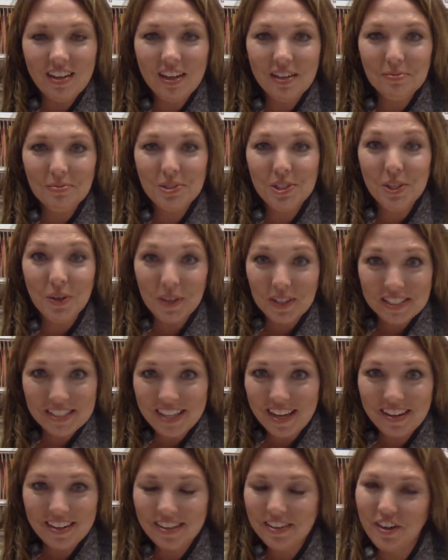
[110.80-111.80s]
I'm so
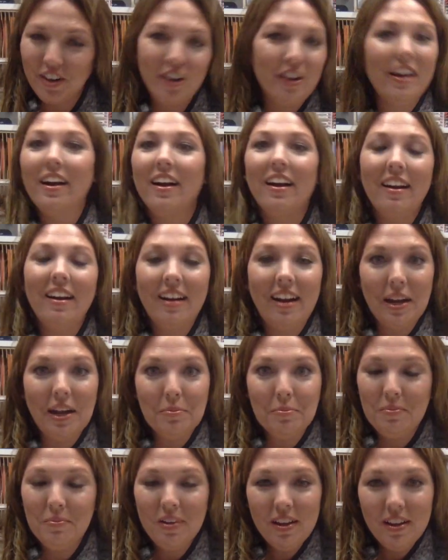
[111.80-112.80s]
excited you're here, and
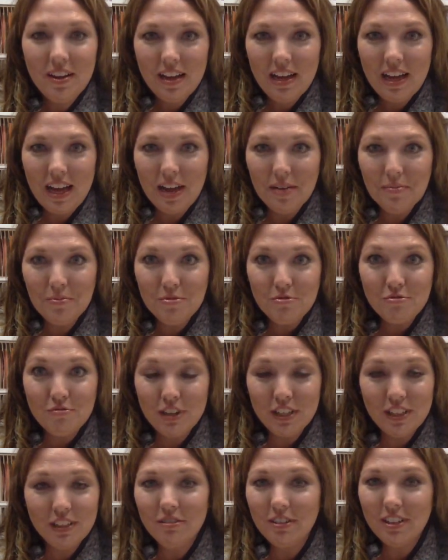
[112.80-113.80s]
I'm I'm
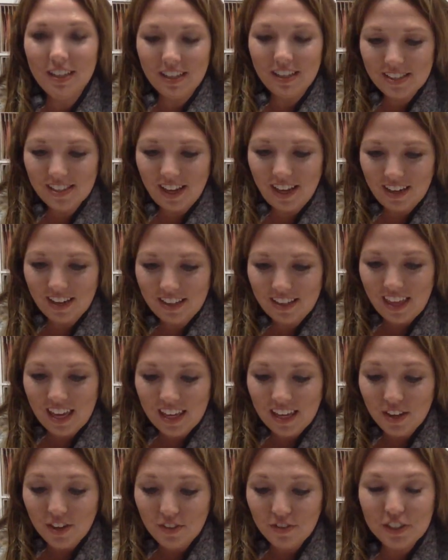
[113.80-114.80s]
really really excited.
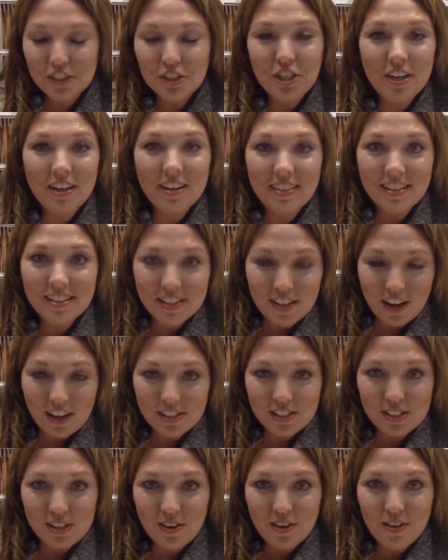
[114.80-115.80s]
Thank you for sharing this.
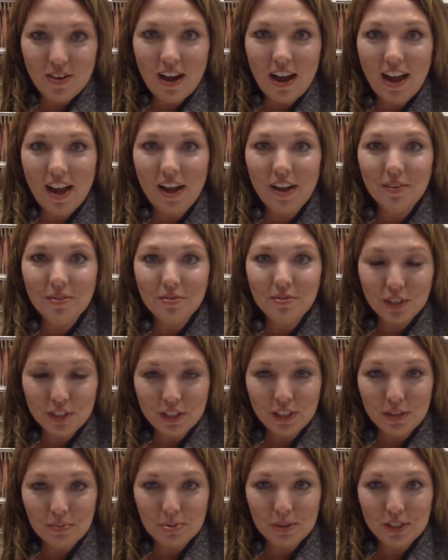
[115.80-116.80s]
Also, I
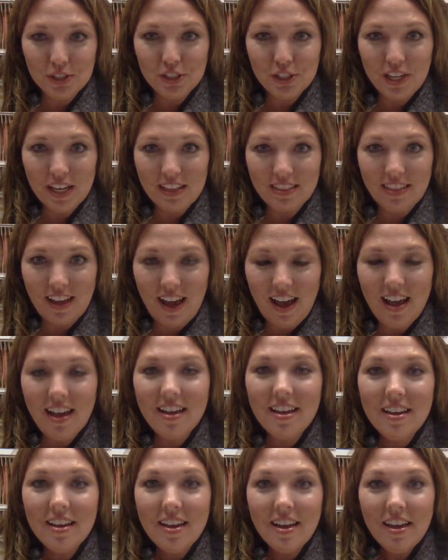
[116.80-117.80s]
really appreciate that.
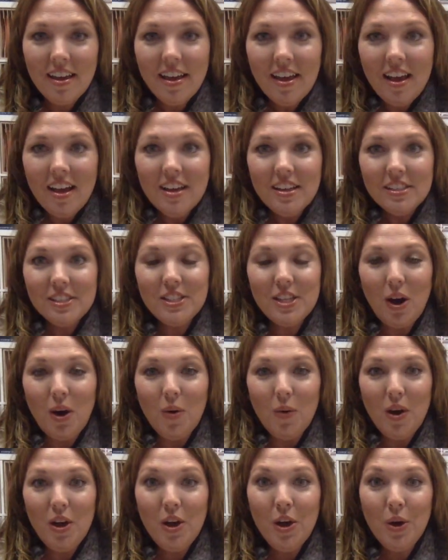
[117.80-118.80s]

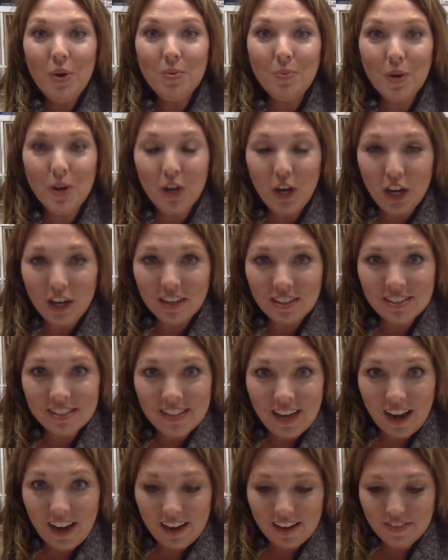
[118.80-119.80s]
So we're gonna
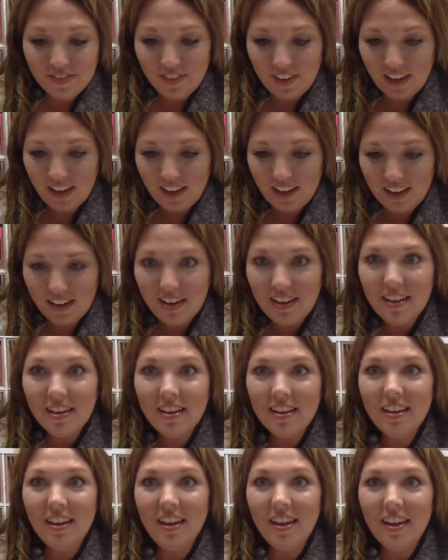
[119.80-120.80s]
dive in.
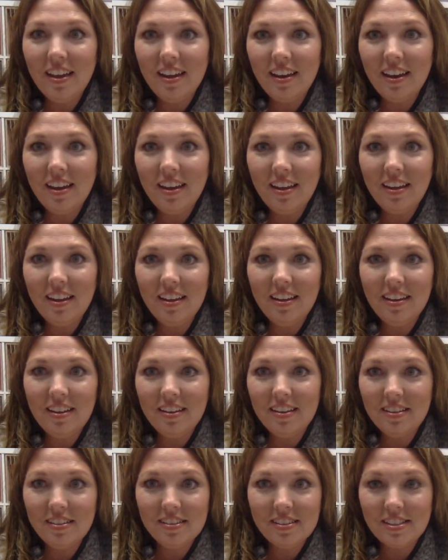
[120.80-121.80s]
It
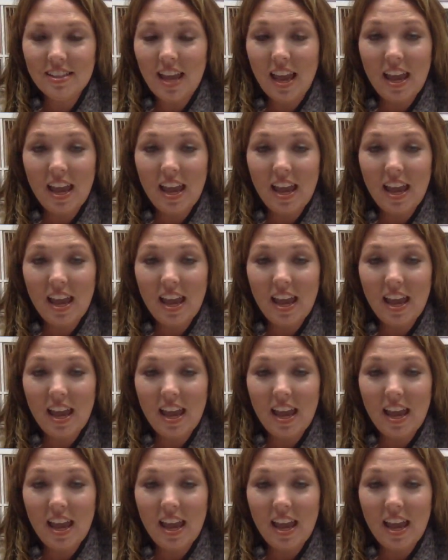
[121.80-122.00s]
is